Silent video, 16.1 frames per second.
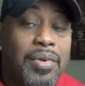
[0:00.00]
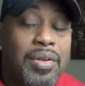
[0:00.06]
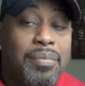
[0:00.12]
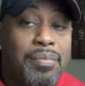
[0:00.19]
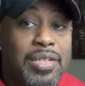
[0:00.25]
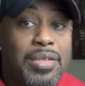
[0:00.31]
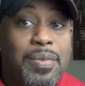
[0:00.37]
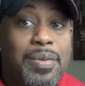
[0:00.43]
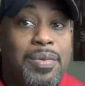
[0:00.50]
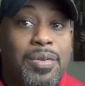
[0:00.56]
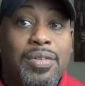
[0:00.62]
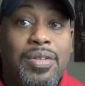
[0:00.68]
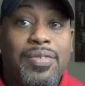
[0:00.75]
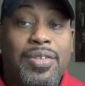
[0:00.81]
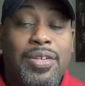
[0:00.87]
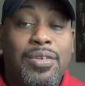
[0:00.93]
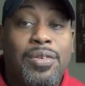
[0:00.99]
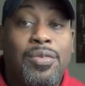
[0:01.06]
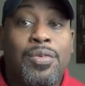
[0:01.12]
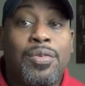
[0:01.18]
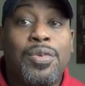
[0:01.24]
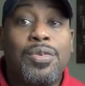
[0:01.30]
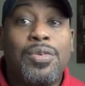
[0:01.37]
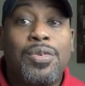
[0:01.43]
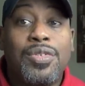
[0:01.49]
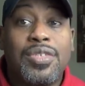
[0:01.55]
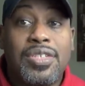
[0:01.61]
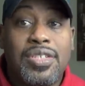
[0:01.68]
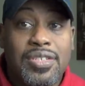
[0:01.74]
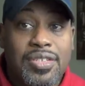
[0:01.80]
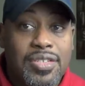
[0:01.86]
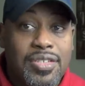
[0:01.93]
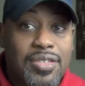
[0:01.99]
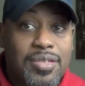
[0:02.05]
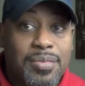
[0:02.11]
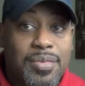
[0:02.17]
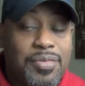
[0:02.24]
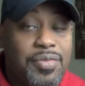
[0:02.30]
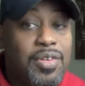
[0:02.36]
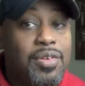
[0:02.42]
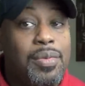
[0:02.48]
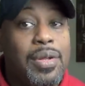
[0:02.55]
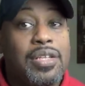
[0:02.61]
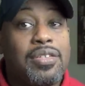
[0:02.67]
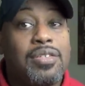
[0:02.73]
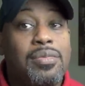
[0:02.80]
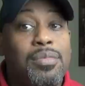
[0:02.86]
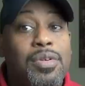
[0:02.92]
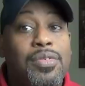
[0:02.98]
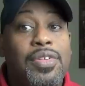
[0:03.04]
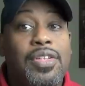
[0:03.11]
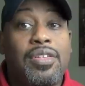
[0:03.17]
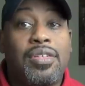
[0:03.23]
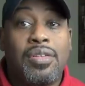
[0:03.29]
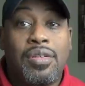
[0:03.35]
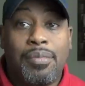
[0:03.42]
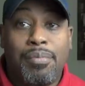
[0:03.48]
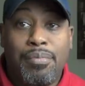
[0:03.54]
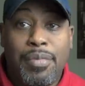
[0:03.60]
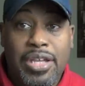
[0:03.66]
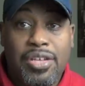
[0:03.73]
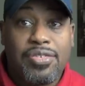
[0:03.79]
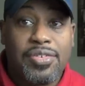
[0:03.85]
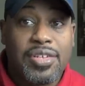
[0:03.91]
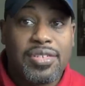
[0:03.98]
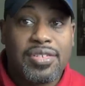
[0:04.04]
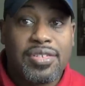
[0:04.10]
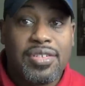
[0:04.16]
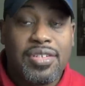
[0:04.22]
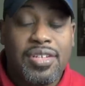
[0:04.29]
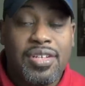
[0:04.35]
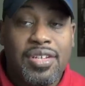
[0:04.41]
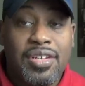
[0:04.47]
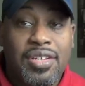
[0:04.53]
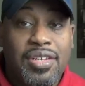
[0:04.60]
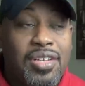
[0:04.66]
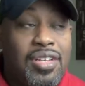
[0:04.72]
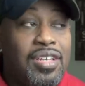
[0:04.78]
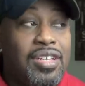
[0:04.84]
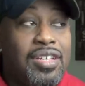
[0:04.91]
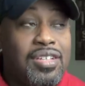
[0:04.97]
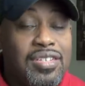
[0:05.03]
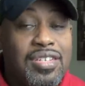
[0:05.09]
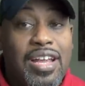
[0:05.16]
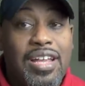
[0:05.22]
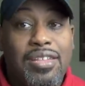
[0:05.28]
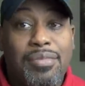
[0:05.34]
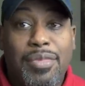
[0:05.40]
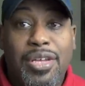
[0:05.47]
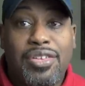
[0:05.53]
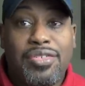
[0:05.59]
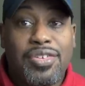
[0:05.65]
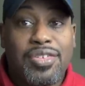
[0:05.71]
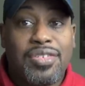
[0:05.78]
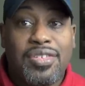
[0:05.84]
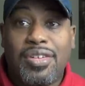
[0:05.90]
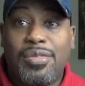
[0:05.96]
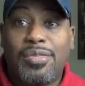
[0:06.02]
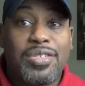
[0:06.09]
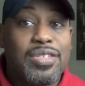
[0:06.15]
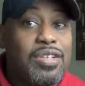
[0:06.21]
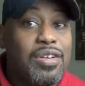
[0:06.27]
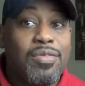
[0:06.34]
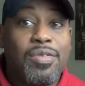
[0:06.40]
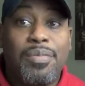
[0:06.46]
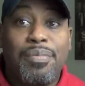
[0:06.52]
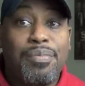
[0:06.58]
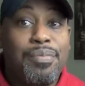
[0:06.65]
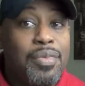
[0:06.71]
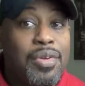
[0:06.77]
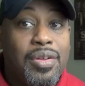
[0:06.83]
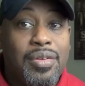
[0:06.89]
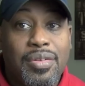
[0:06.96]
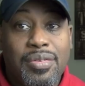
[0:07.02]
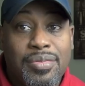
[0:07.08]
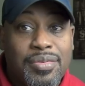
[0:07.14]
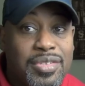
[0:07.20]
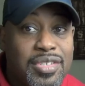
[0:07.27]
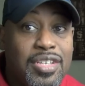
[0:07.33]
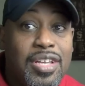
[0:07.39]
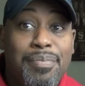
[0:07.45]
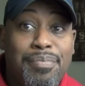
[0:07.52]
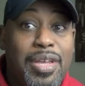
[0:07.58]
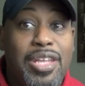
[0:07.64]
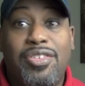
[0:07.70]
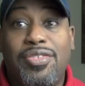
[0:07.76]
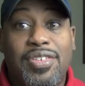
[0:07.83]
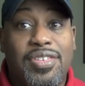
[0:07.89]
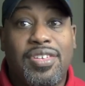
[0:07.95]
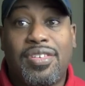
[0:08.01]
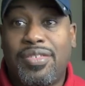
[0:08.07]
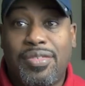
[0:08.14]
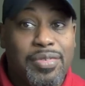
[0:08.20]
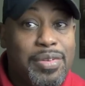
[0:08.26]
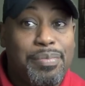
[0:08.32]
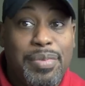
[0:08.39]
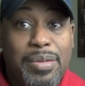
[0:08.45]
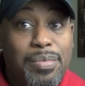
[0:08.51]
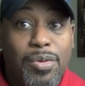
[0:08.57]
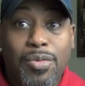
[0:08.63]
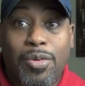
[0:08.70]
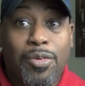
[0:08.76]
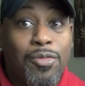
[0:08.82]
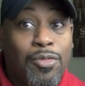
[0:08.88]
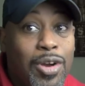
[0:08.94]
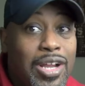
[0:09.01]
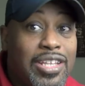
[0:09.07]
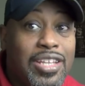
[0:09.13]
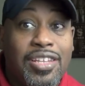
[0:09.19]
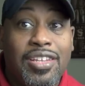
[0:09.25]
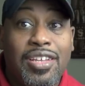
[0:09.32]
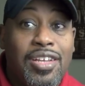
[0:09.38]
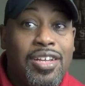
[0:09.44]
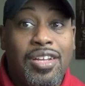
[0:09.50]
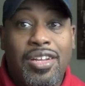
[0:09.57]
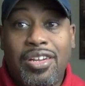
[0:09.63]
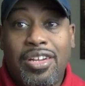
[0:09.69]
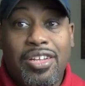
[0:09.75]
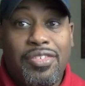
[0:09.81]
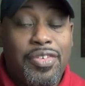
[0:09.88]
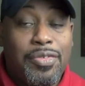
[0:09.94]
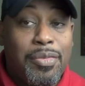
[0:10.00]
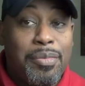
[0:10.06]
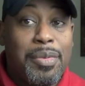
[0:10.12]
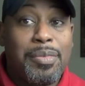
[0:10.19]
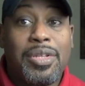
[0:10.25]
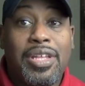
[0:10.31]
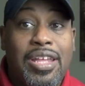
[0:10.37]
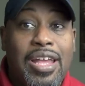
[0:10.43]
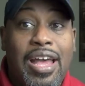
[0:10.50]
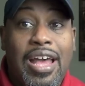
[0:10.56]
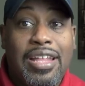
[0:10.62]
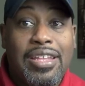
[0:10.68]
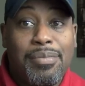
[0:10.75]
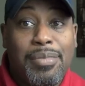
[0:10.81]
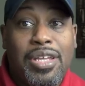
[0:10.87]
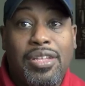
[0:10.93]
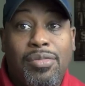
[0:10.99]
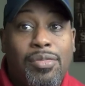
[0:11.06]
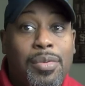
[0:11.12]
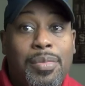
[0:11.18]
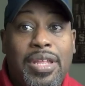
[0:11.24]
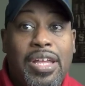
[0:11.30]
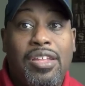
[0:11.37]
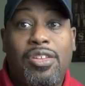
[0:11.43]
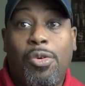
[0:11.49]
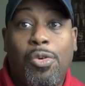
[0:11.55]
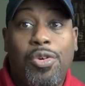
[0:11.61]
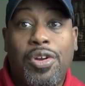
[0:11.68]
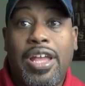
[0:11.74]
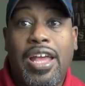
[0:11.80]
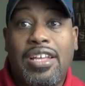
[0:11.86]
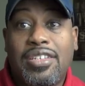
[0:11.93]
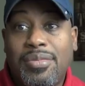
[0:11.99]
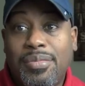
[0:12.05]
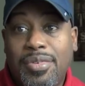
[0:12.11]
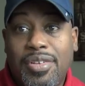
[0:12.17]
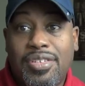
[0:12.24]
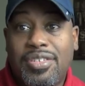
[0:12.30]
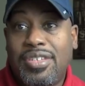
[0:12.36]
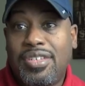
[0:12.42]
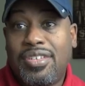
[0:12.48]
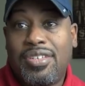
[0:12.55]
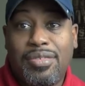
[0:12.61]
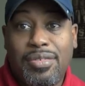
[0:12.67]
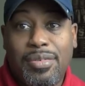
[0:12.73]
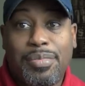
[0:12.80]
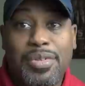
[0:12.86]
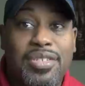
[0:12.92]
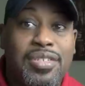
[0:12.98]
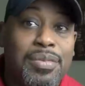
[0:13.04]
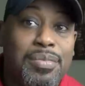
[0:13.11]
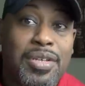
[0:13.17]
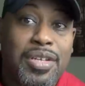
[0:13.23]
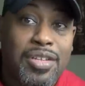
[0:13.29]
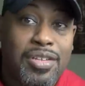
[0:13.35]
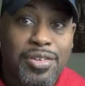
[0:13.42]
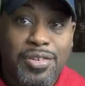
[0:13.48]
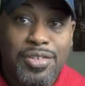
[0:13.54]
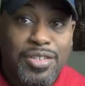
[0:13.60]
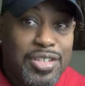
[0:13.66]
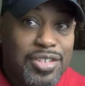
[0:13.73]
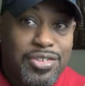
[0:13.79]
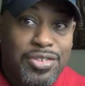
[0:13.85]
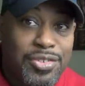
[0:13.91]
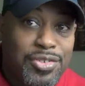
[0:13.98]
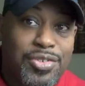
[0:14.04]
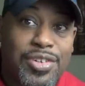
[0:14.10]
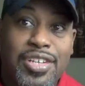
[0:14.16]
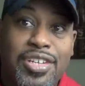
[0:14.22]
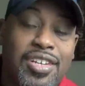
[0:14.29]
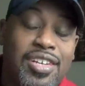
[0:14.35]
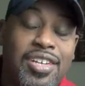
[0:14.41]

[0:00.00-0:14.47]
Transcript: Many people don't even know the rules of the system. If you go back to the movie The Matrix, inside The Matrix, there were several Sub matrices, that people were running. If you remember the guy that made the woman have the orgasm because he you know put something in her digital drink,